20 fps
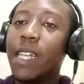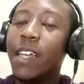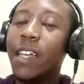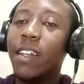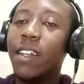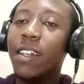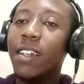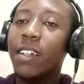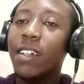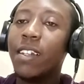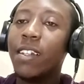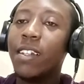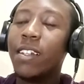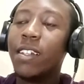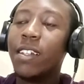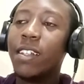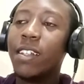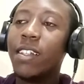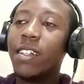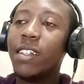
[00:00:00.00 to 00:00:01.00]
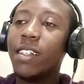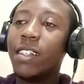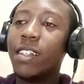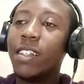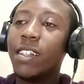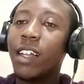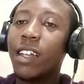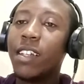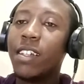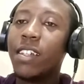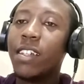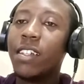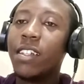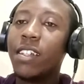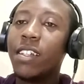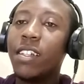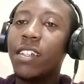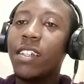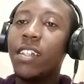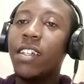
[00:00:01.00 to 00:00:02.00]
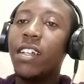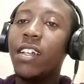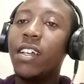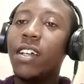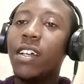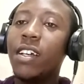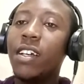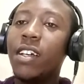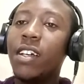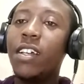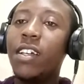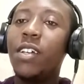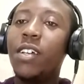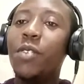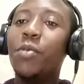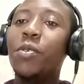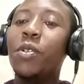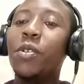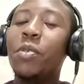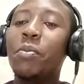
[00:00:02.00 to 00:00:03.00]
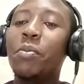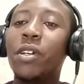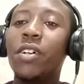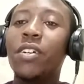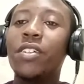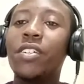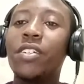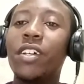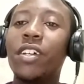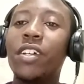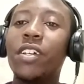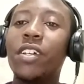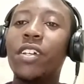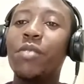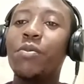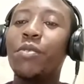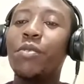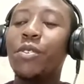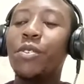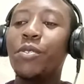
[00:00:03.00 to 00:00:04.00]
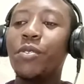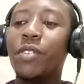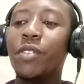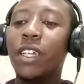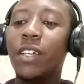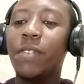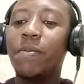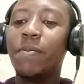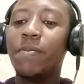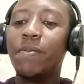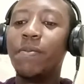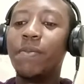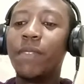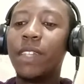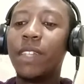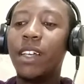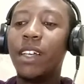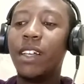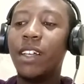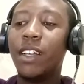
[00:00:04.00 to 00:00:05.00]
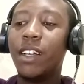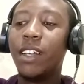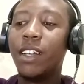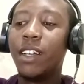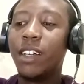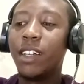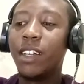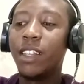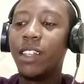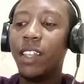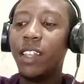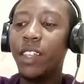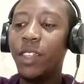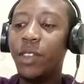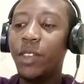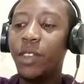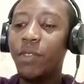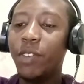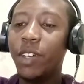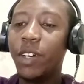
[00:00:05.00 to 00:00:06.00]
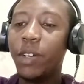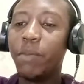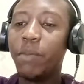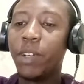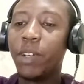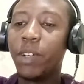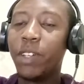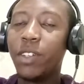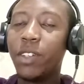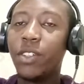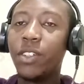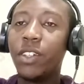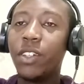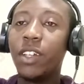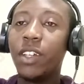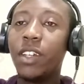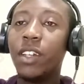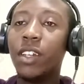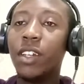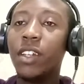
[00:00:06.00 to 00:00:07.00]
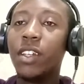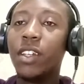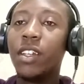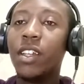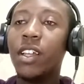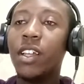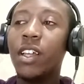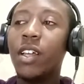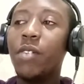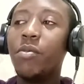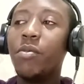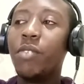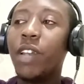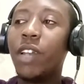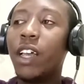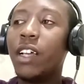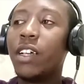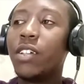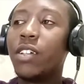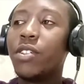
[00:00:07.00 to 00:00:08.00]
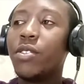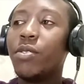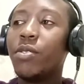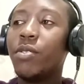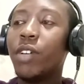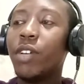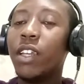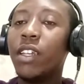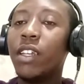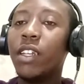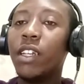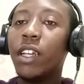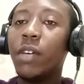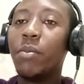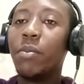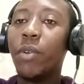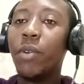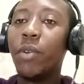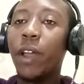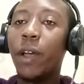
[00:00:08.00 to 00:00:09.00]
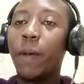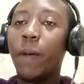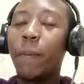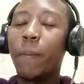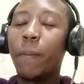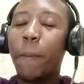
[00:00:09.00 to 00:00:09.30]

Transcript: And that will be our sharing for today. Thank you very much. And I'd like us to end in a prayer.